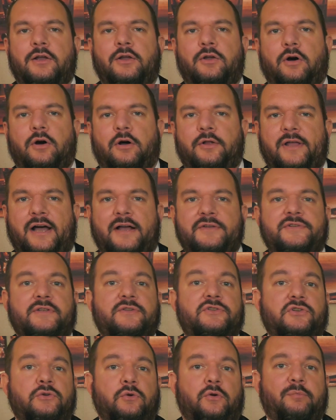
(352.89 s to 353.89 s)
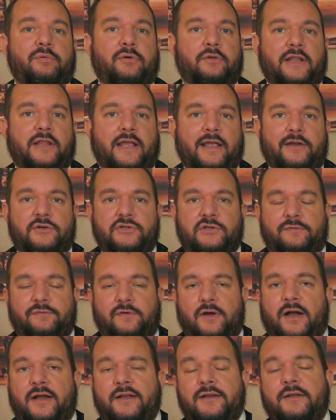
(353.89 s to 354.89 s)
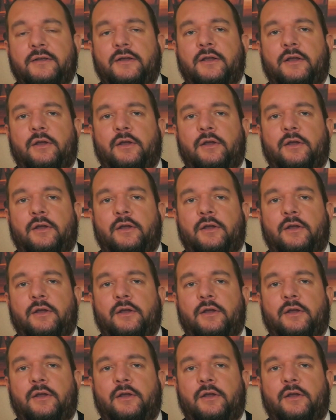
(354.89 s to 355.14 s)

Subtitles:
called Ascenseur pour l'échafaud,